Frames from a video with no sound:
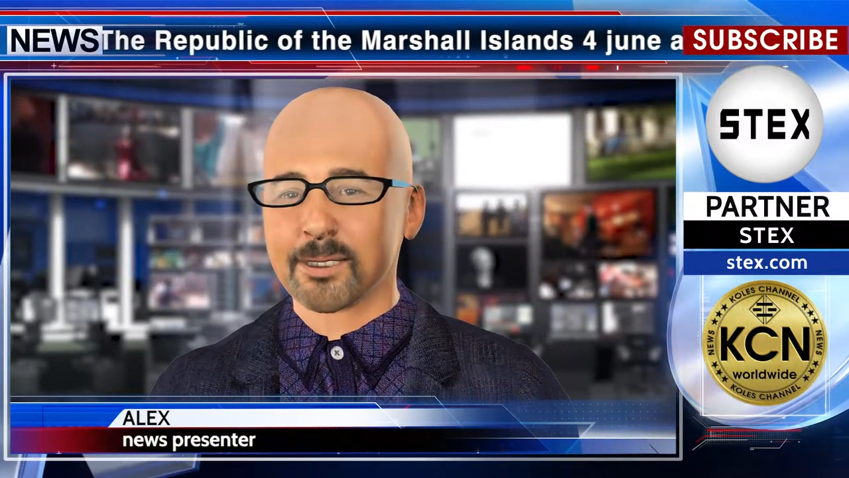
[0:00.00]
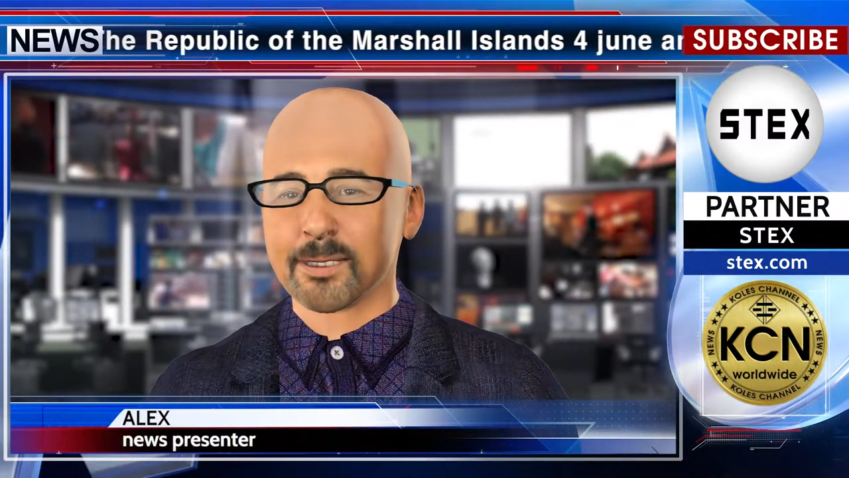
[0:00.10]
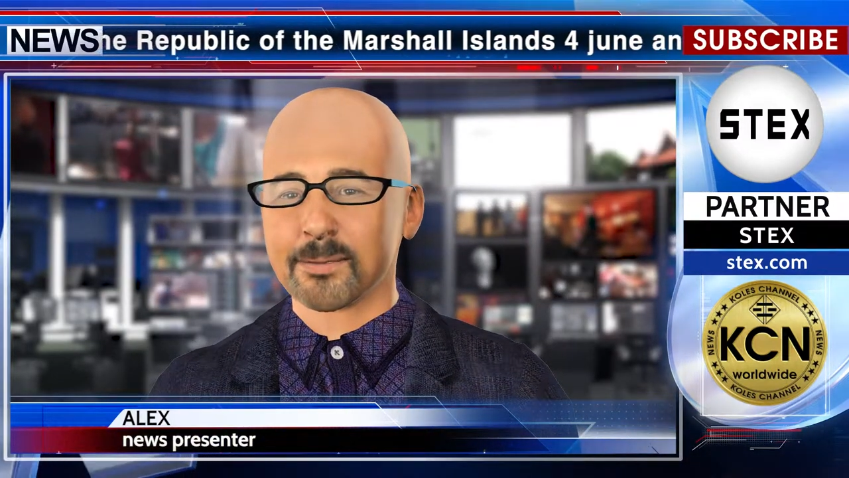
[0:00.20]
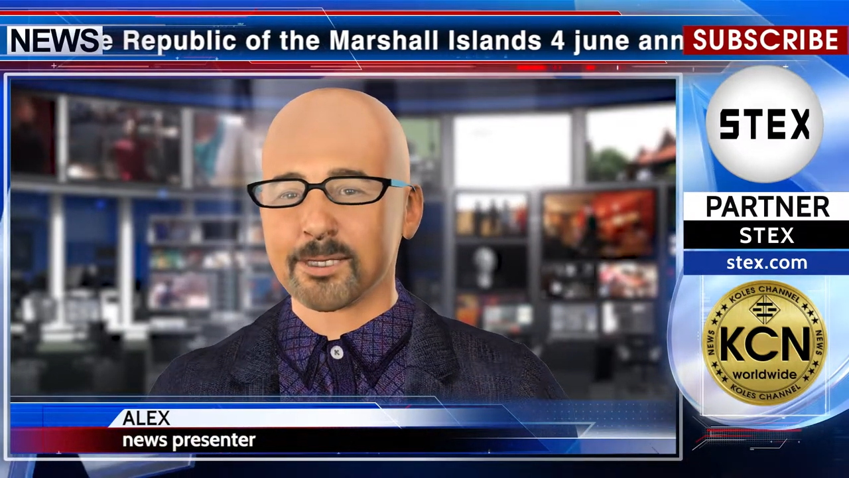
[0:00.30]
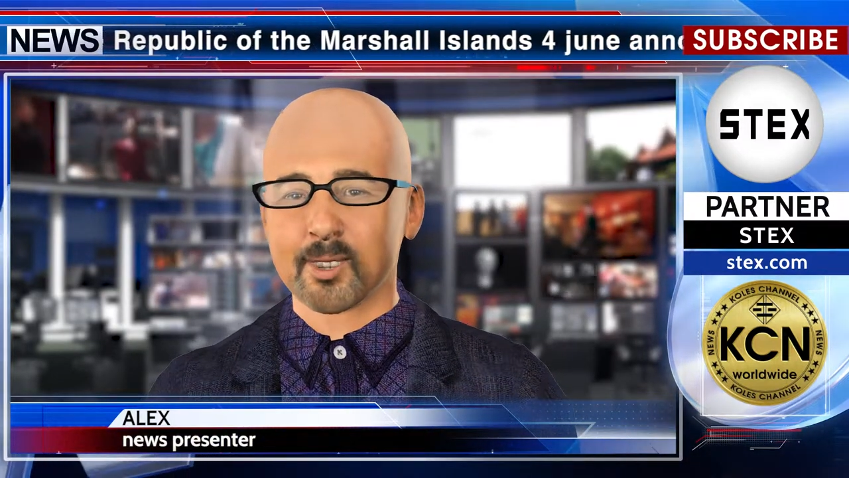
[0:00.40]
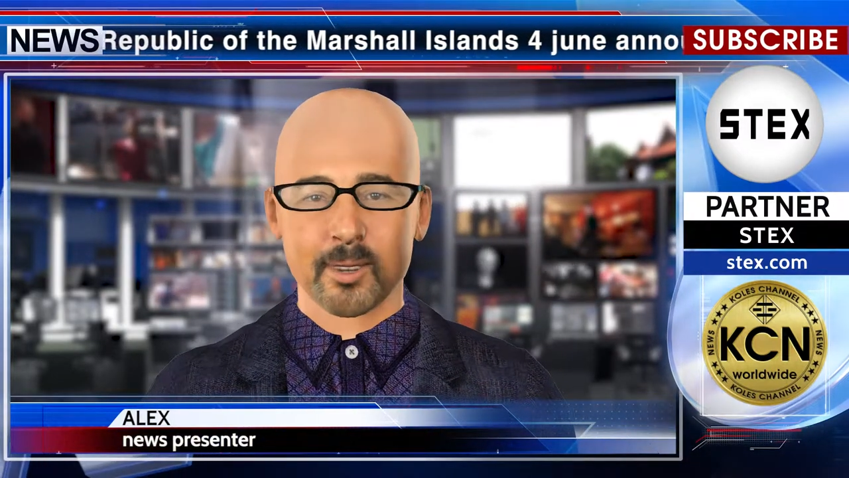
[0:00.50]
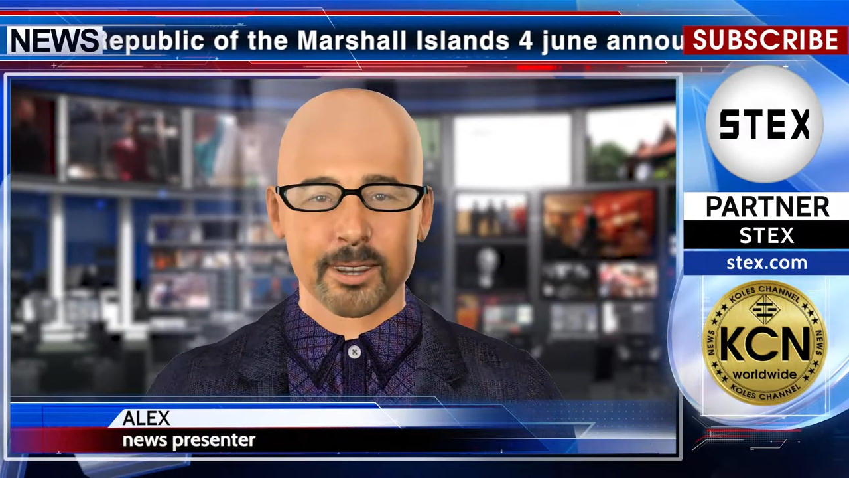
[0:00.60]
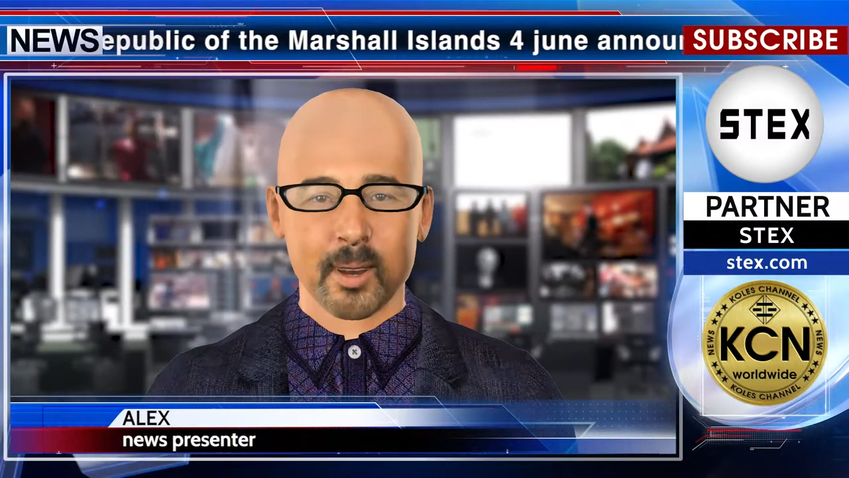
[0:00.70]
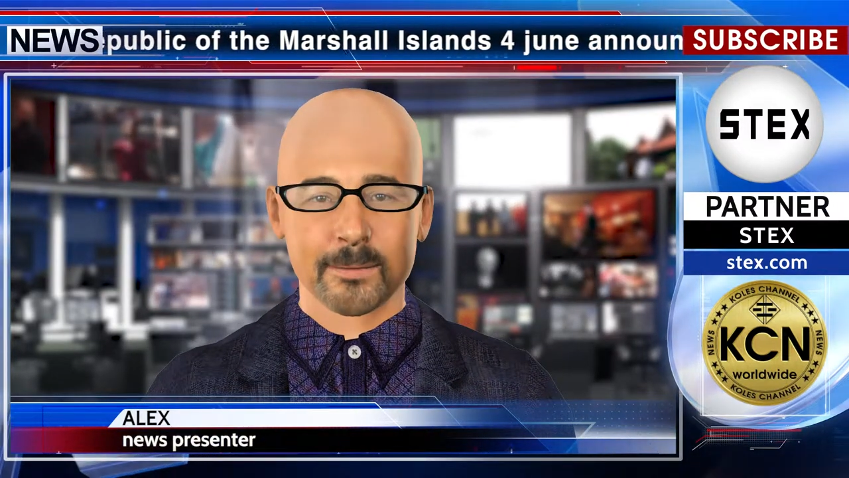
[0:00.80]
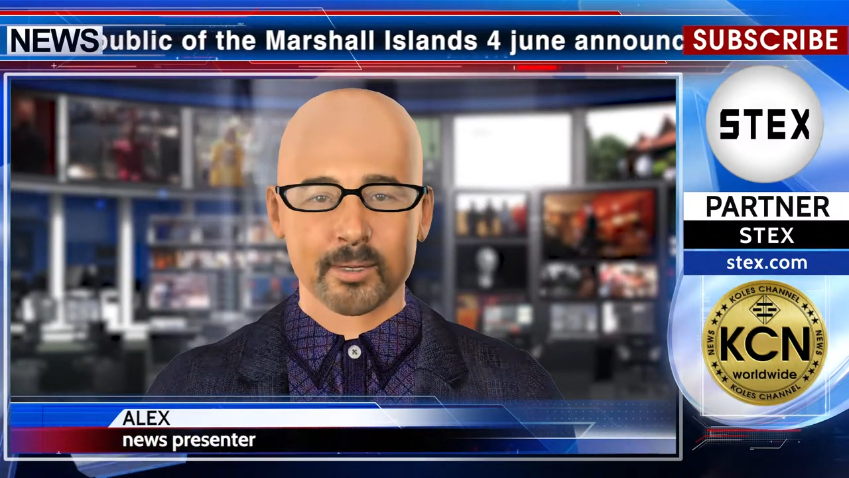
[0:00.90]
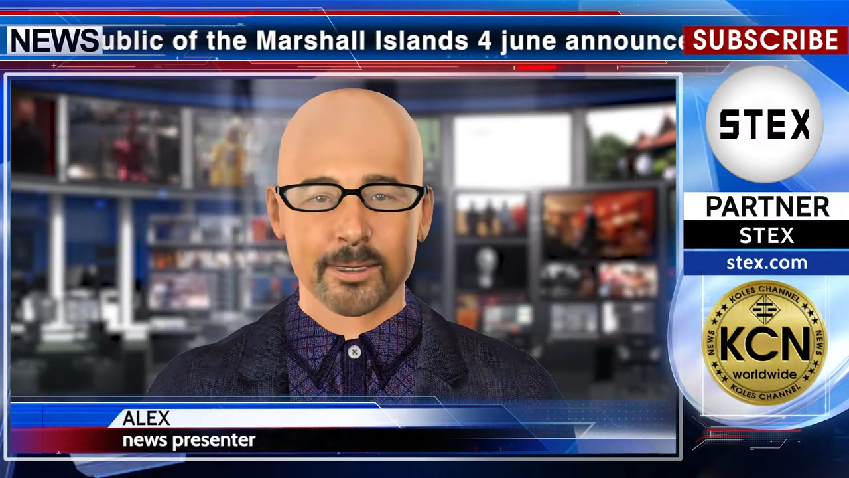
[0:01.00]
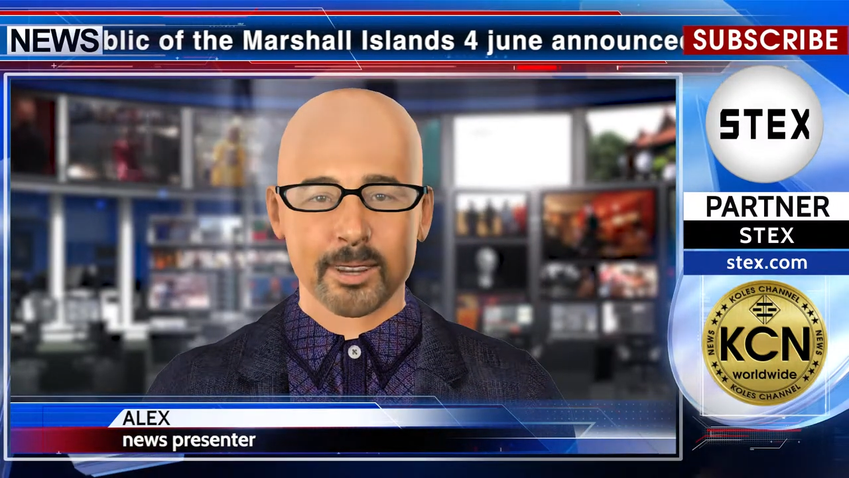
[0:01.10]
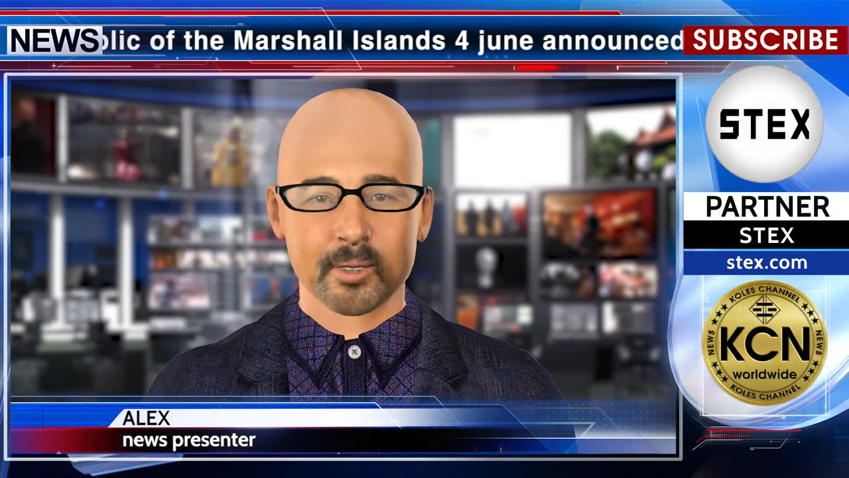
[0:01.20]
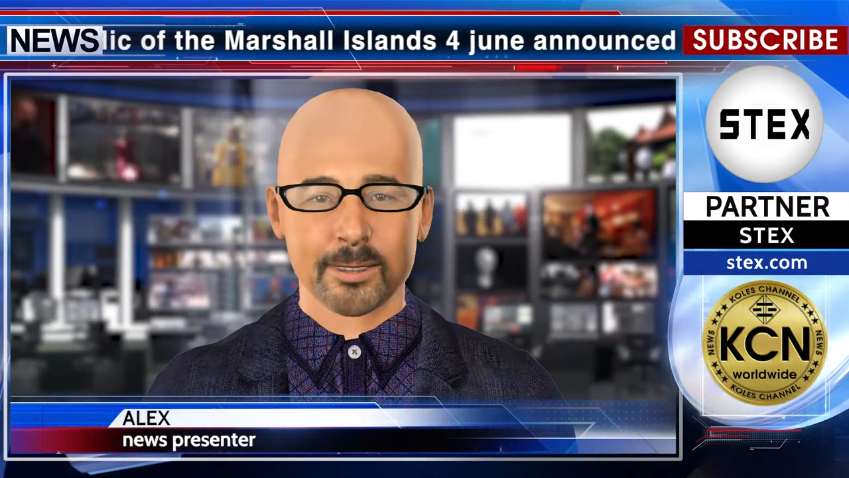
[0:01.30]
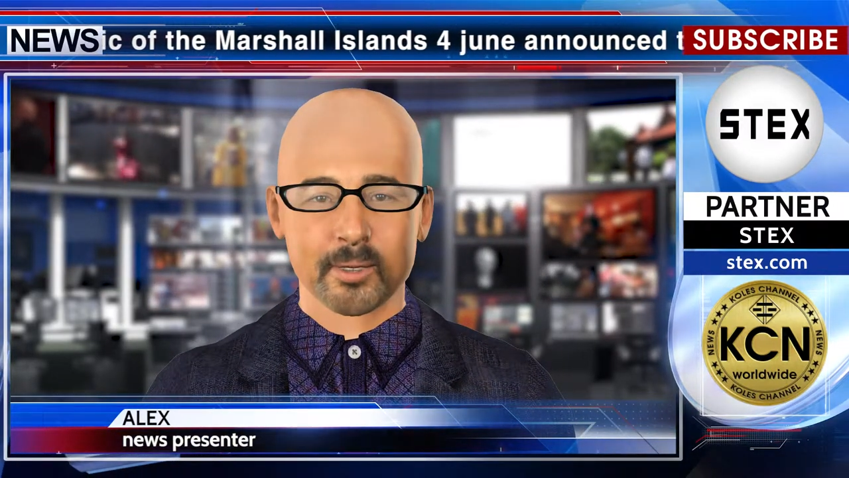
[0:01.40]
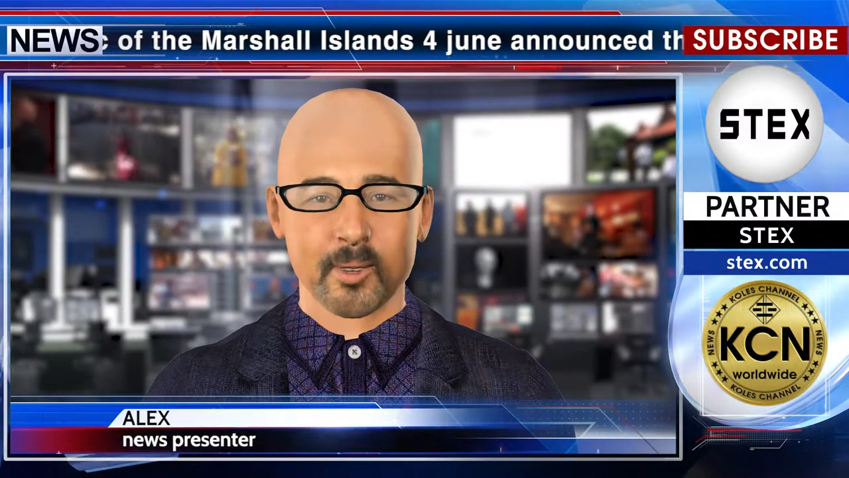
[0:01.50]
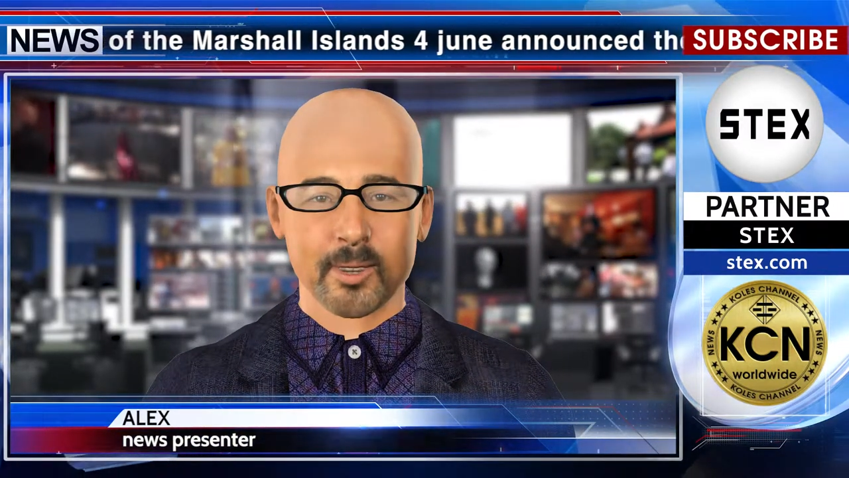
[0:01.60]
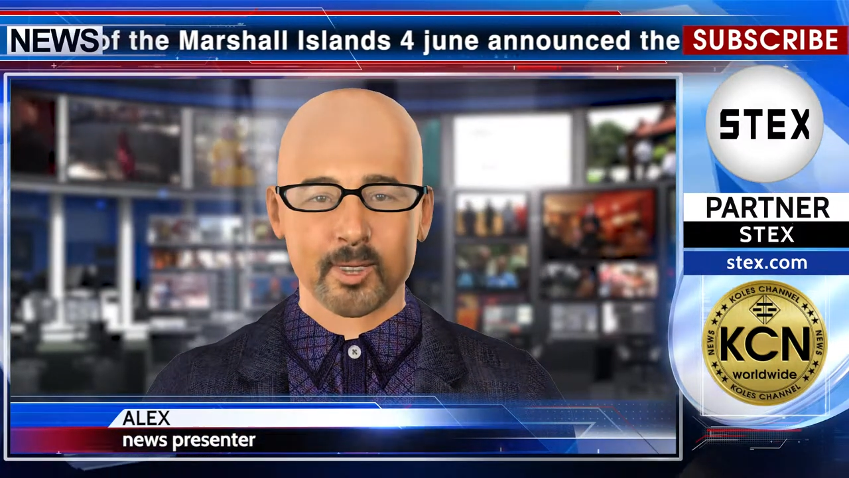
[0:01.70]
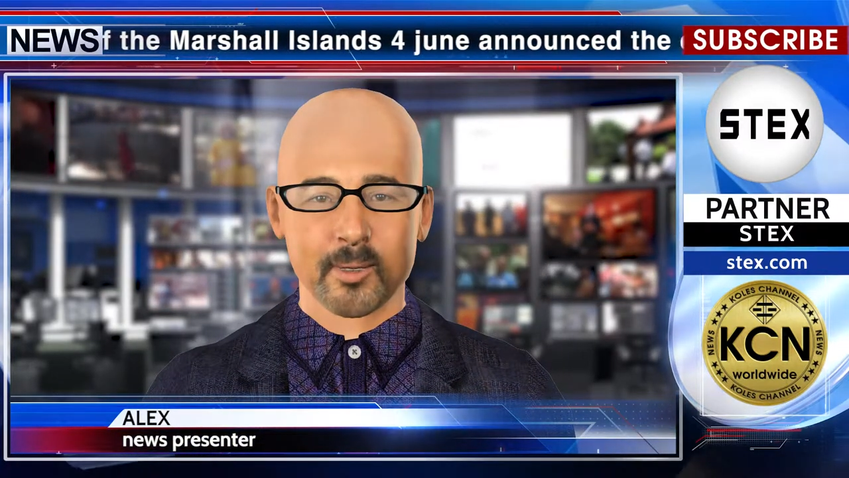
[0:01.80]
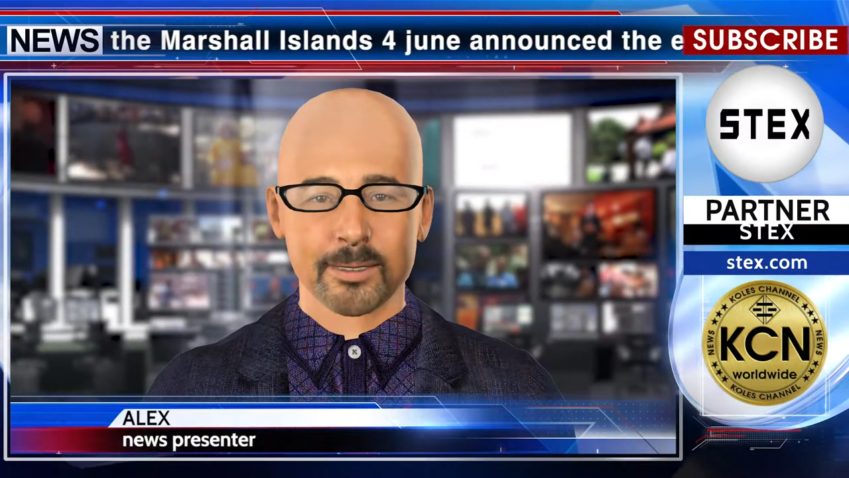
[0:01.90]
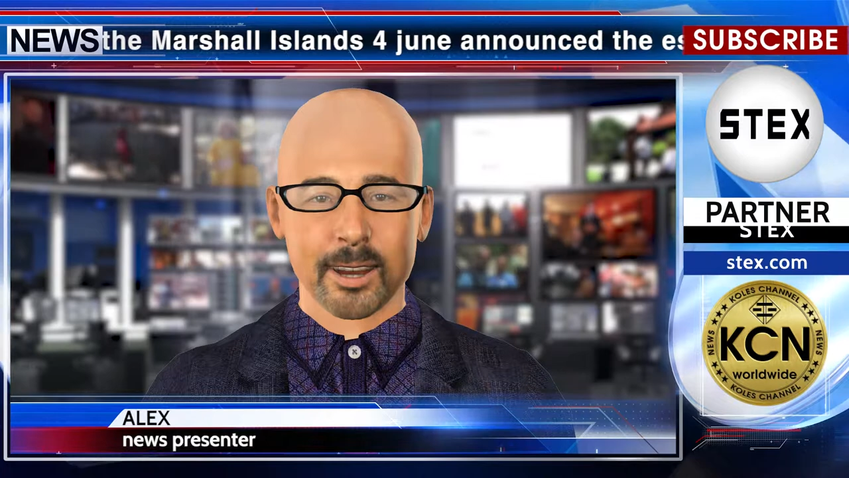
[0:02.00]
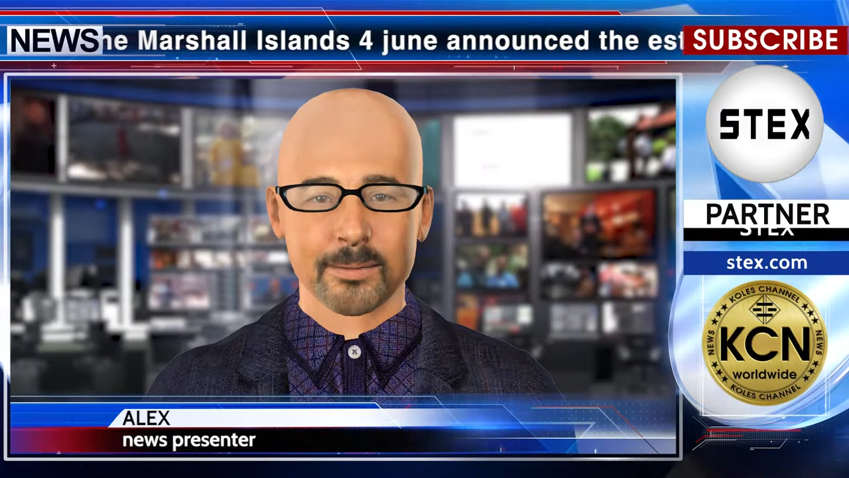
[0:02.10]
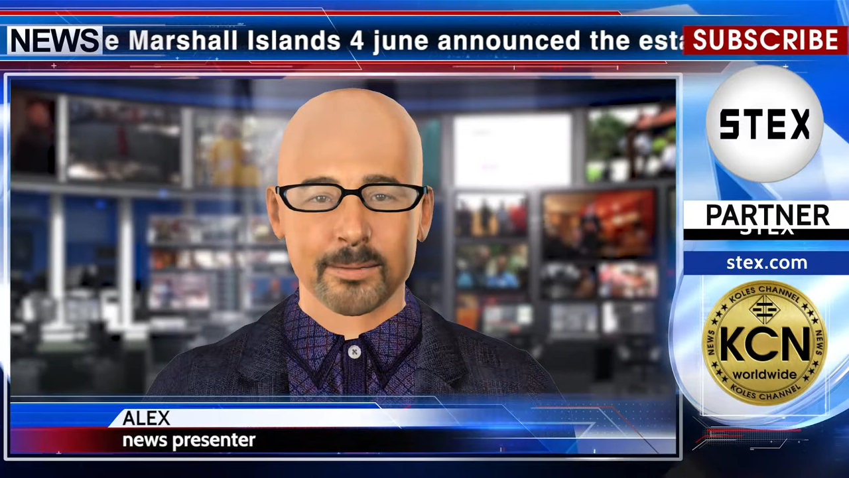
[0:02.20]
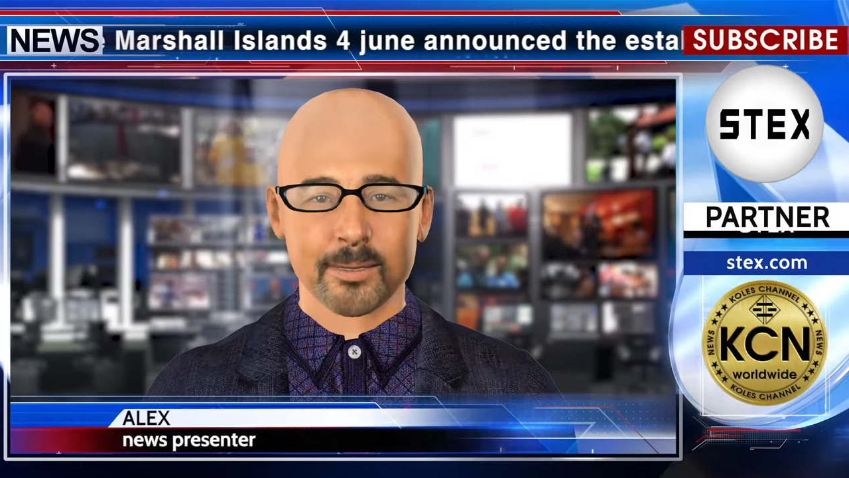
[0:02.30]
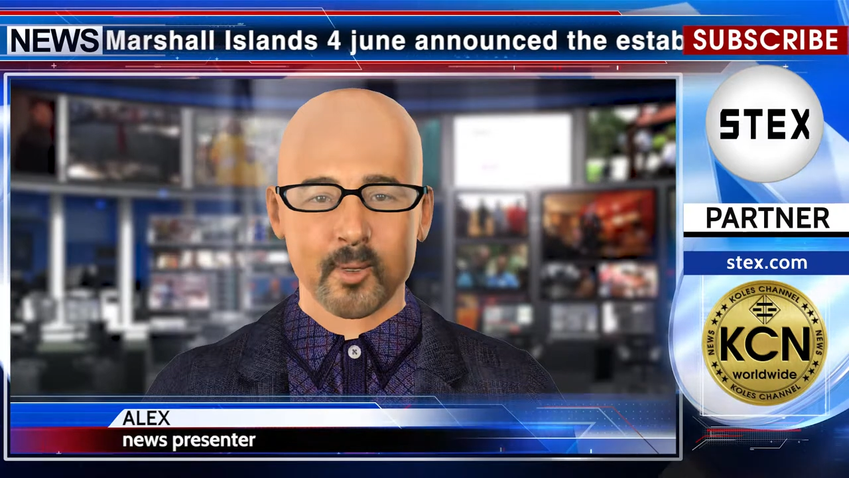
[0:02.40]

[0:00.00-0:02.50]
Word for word: maintenance and implementation of the SOV,